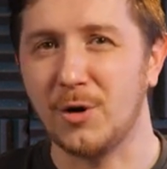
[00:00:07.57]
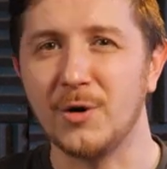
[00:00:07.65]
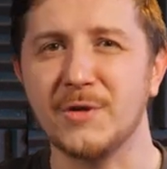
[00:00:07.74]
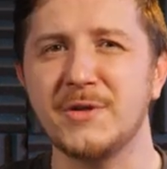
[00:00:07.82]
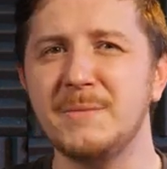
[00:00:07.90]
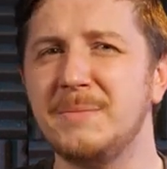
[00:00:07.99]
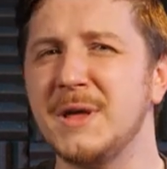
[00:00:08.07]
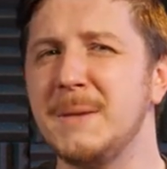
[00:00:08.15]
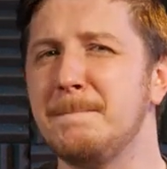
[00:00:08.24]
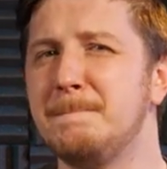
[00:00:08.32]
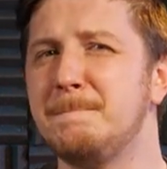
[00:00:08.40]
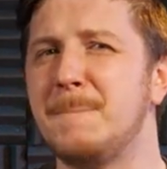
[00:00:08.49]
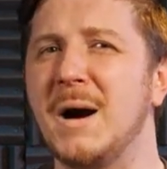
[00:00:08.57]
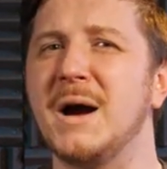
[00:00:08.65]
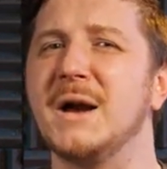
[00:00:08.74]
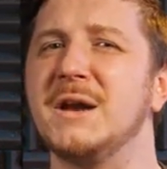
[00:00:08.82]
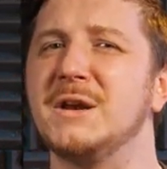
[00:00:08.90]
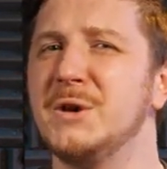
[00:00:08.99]
or simply
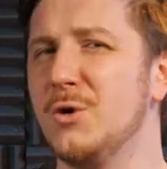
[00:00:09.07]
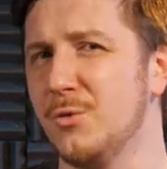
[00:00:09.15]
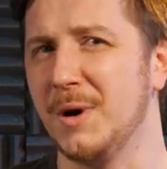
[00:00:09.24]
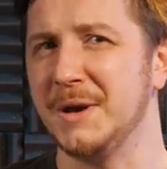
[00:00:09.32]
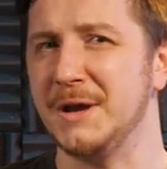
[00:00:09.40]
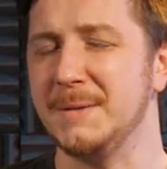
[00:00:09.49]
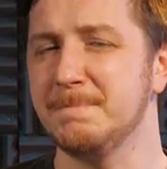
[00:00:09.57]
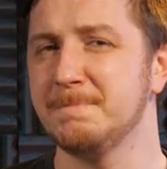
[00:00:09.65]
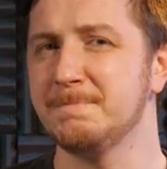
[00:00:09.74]
by nobody.